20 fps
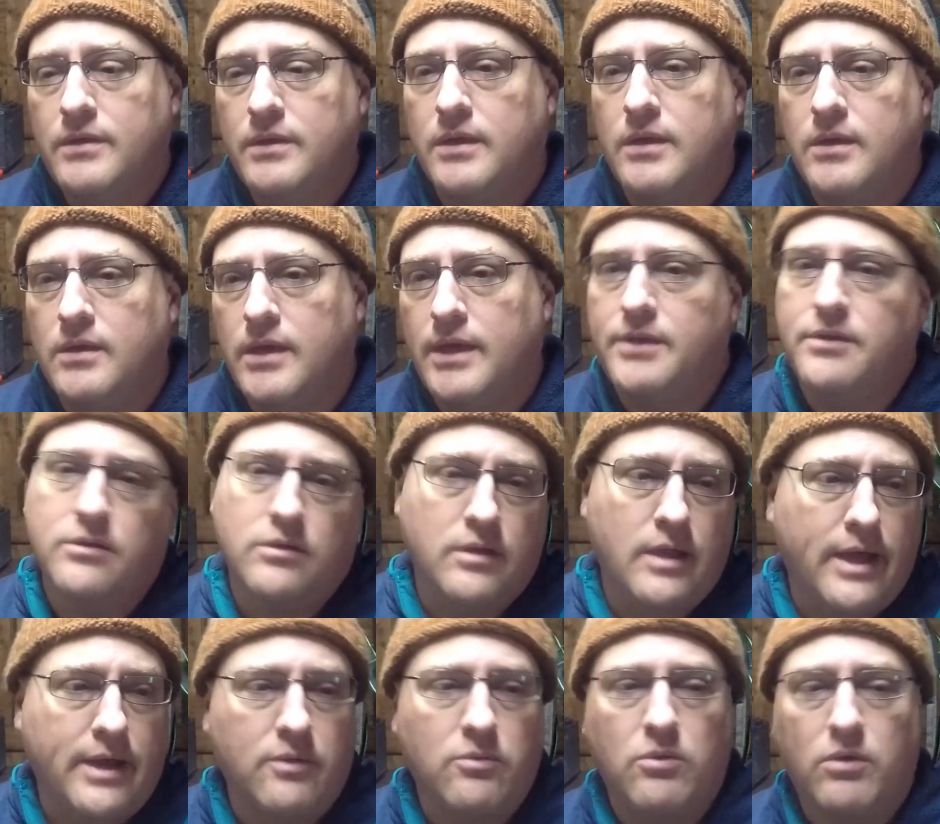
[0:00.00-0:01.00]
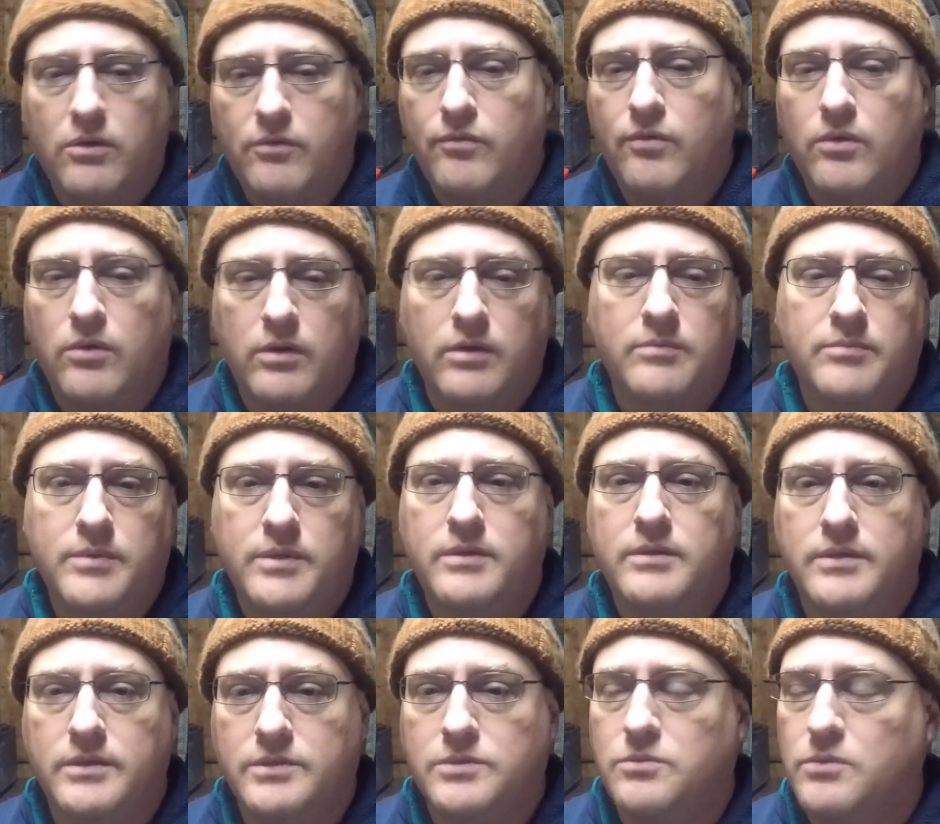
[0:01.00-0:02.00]
I do a lot of work for him
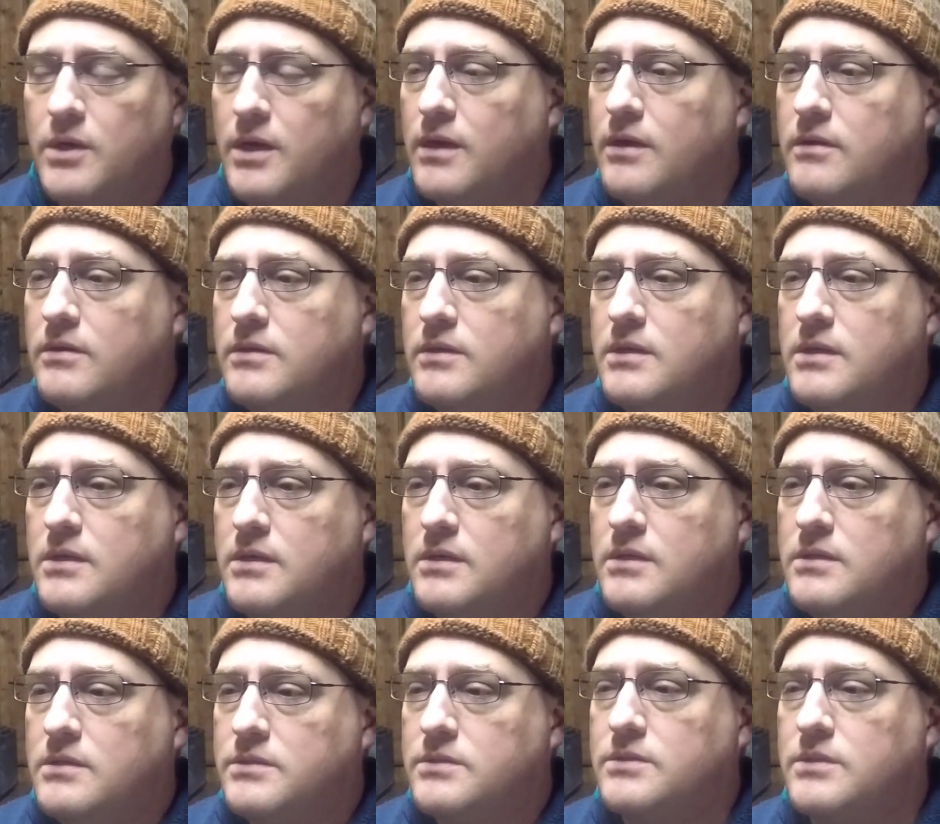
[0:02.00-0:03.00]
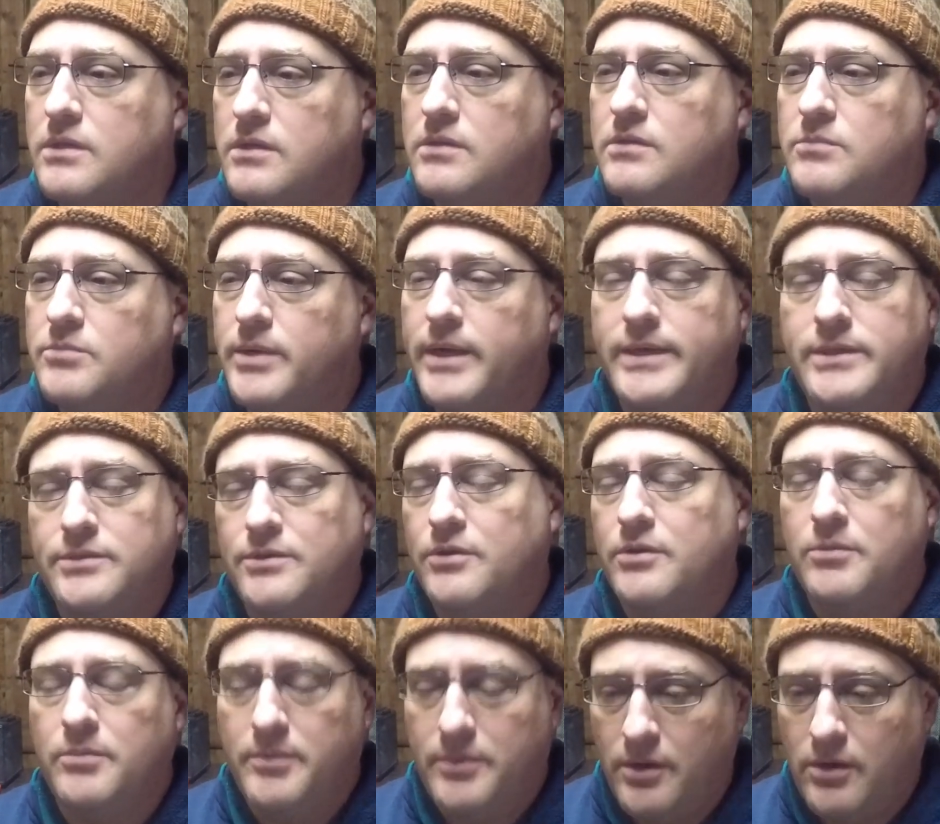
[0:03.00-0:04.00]
as well. So, but I told
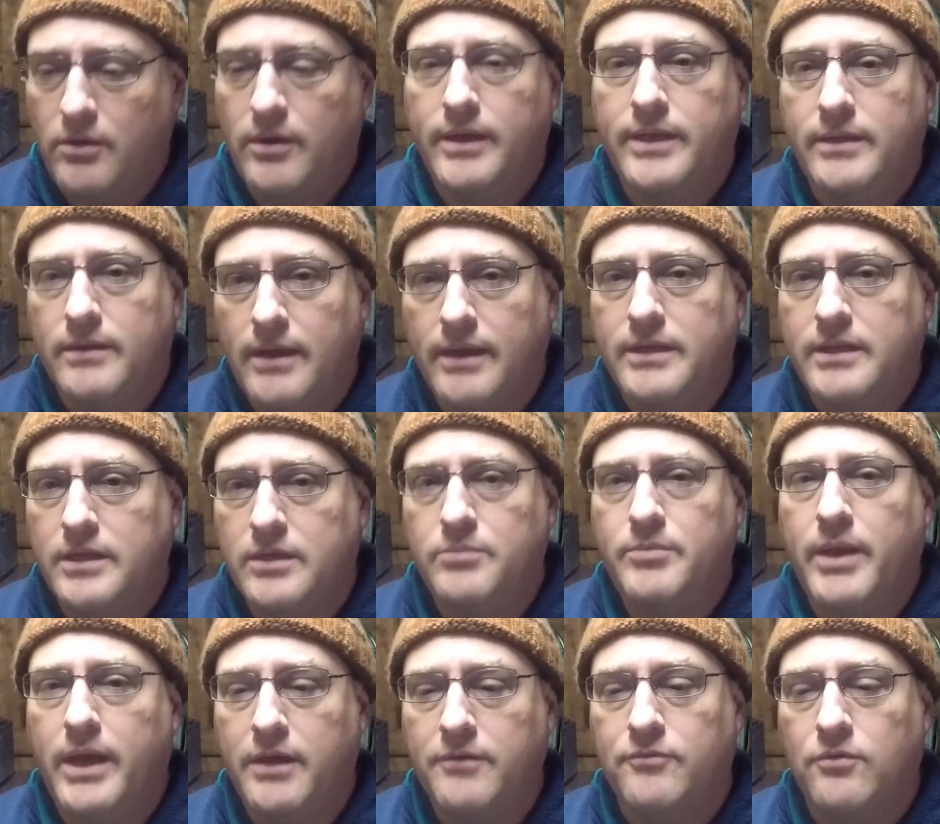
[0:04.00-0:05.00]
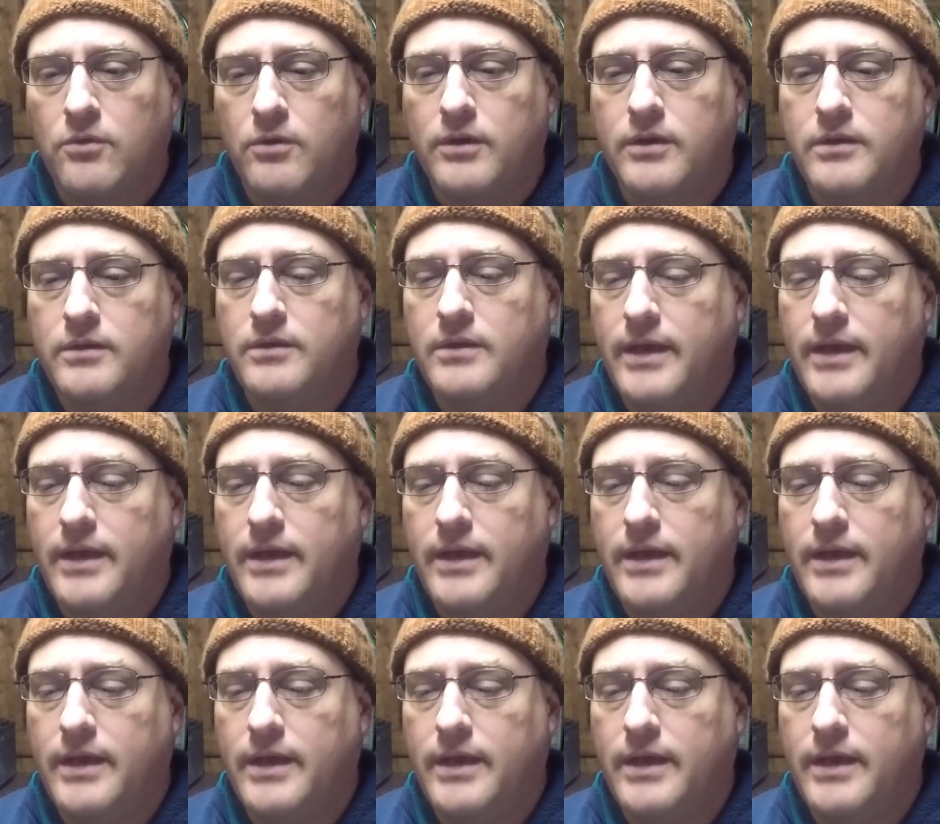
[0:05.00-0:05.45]
him no, I need to pay for it.